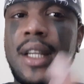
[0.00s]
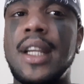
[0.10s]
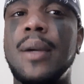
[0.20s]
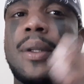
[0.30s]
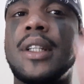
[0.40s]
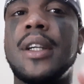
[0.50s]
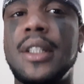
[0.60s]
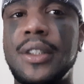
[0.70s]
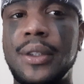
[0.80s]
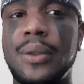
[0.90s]
And what they're going
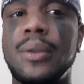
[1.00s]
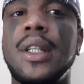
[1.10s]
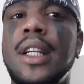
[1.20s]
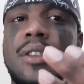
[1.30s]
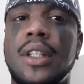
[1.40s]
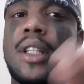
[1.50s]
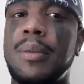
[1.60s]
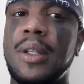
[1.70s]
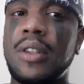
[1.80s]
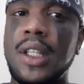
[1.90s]
to do is they're going to
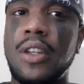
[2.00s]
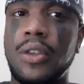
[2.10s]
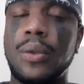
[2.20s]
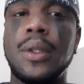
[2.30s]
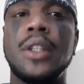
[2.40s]
mislead you.